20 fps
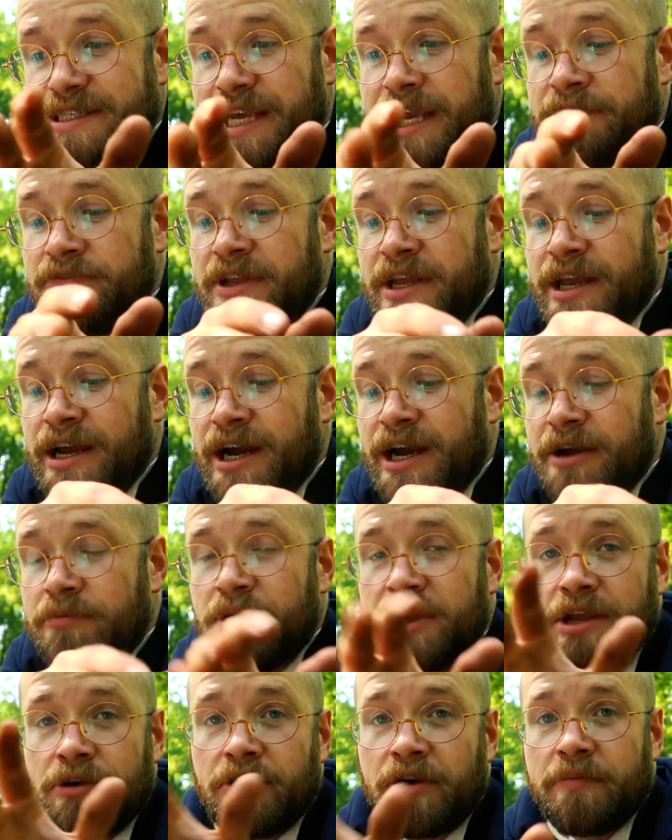safety guy,
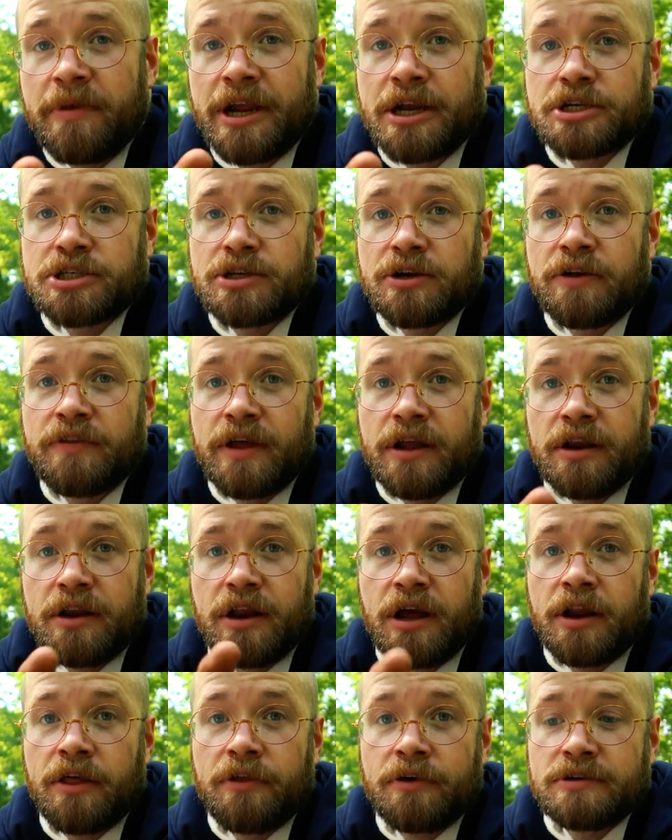but you want to make sure that
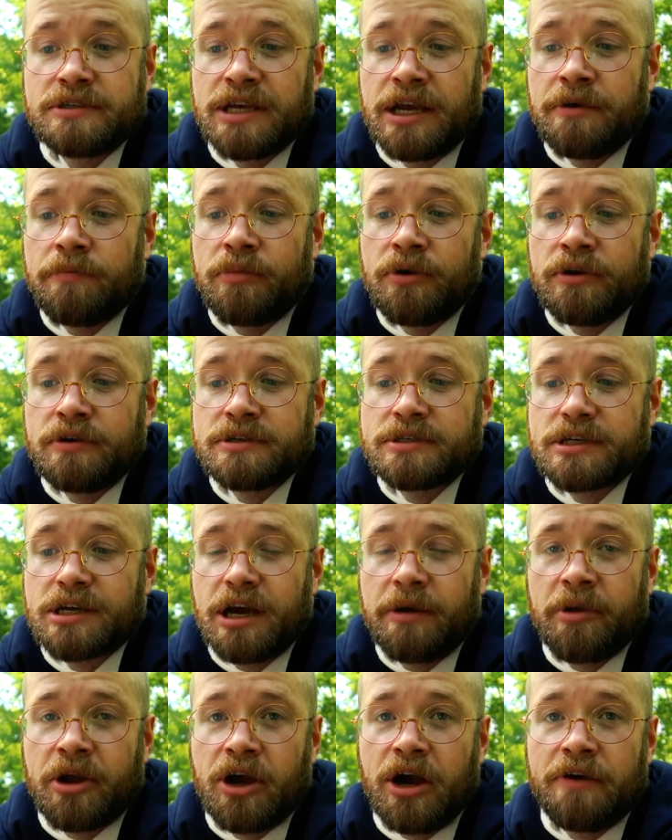none of those embers
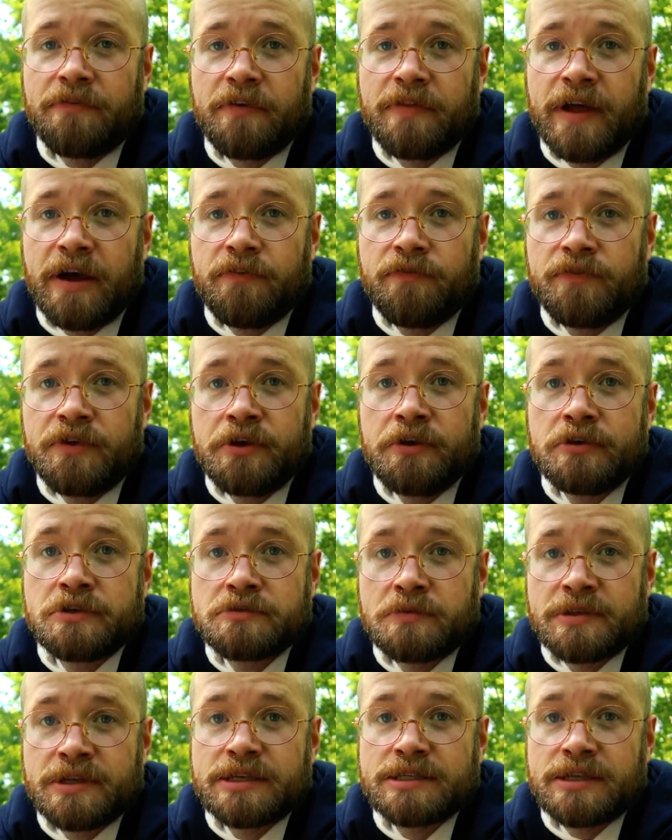coming off of that
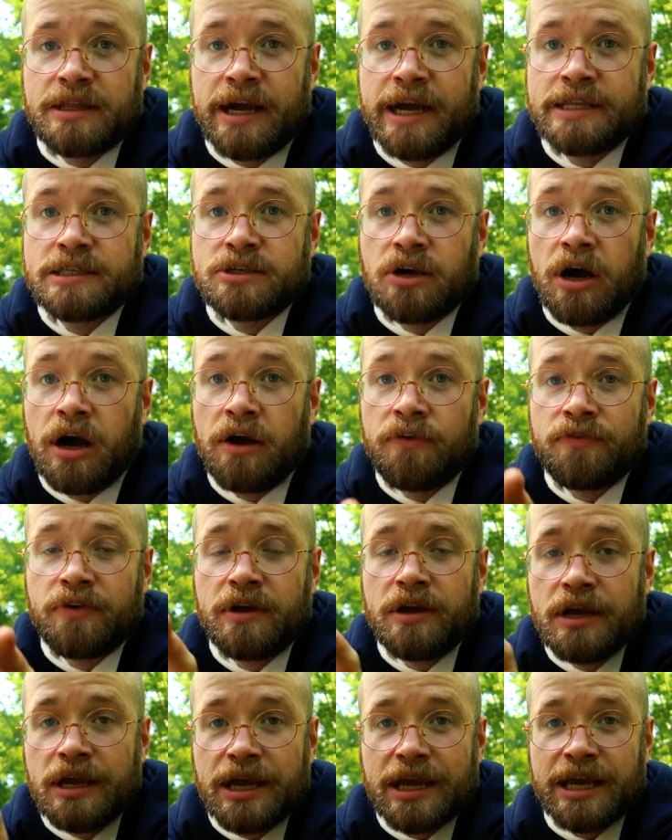fuse when this light's off
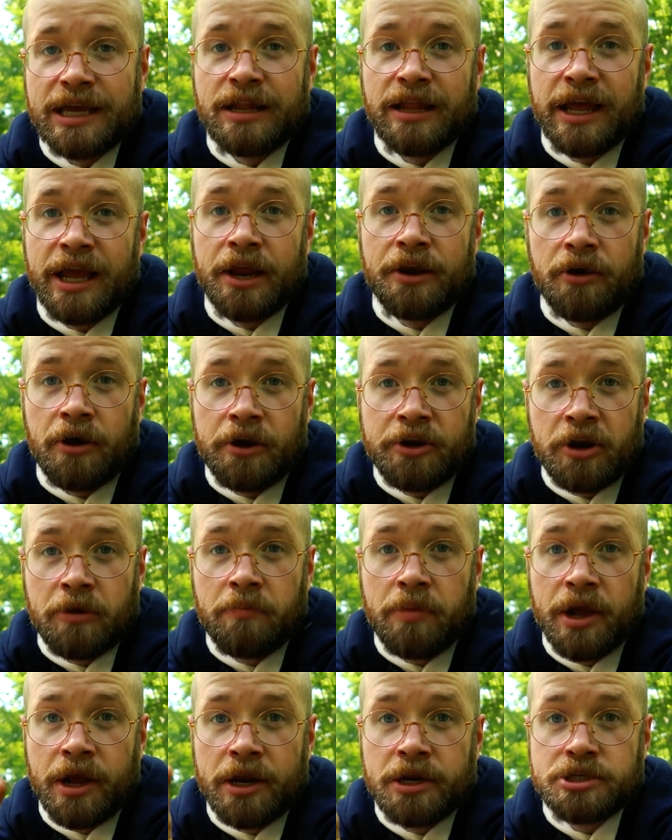can land on your
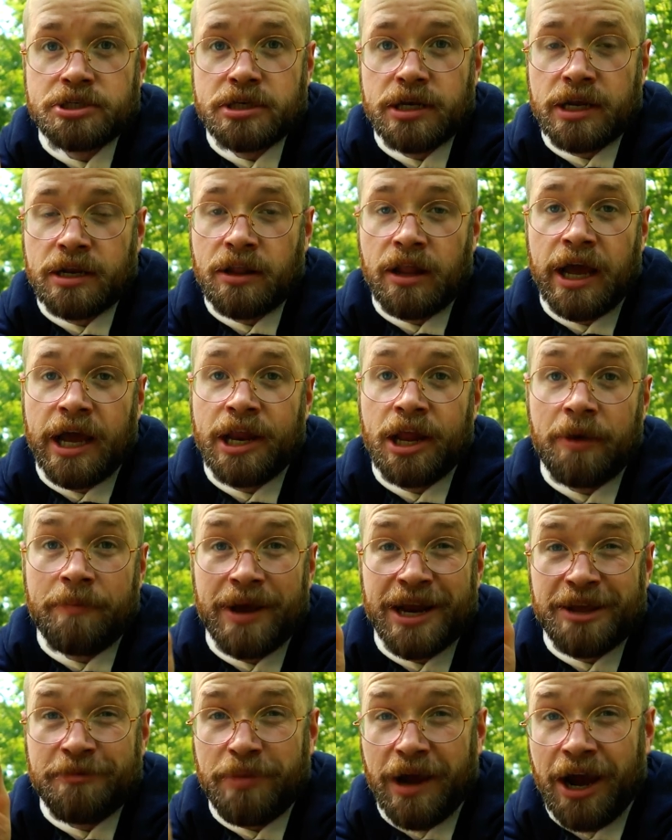bench and light
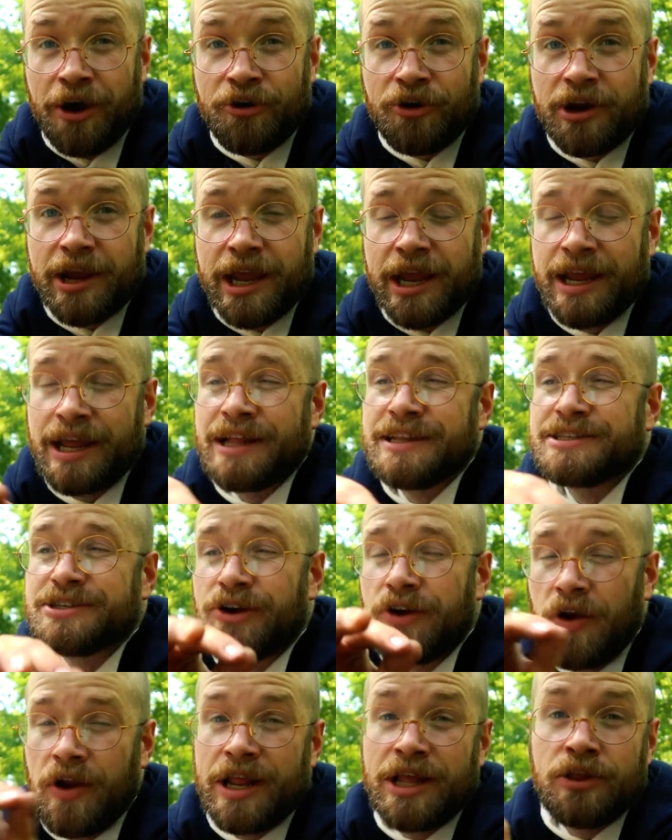up any powder cans
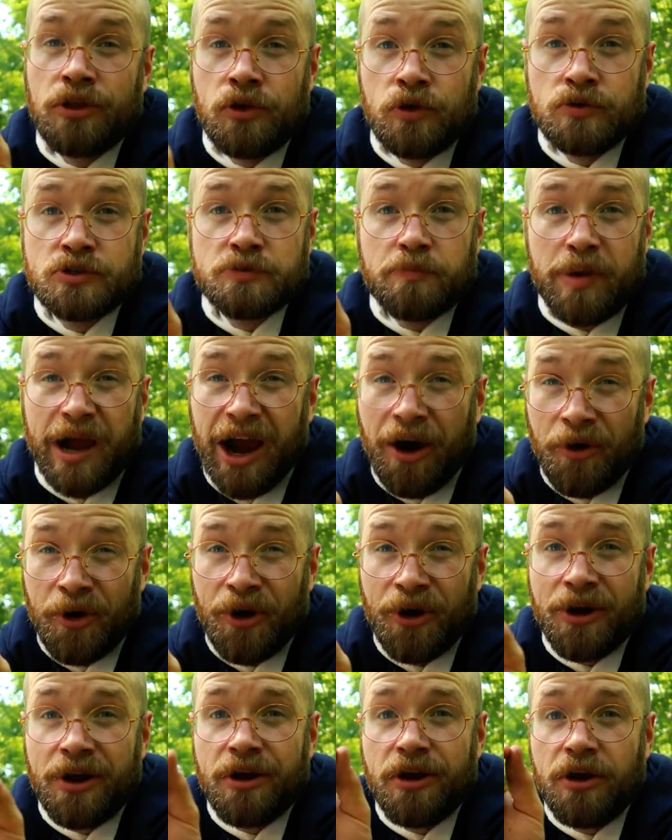or any loose
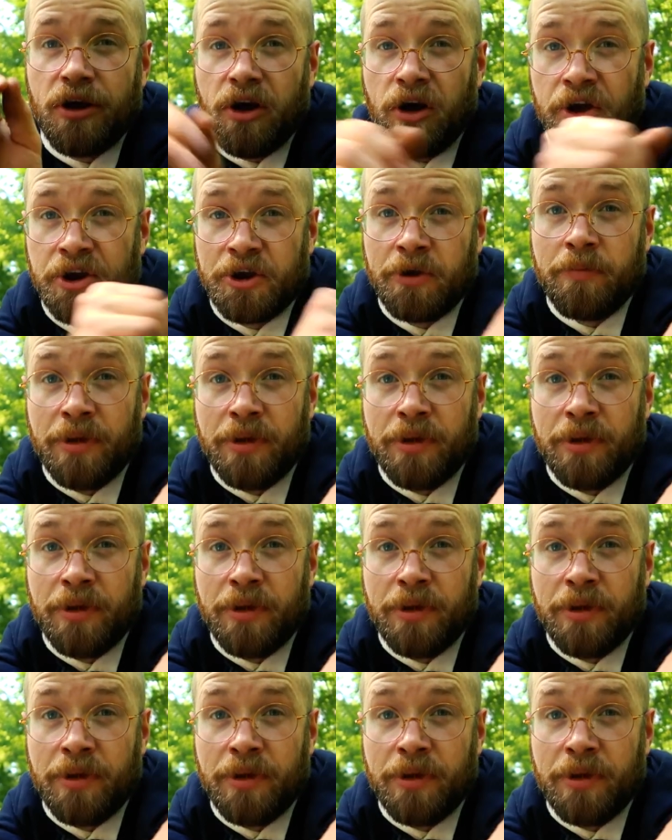powder on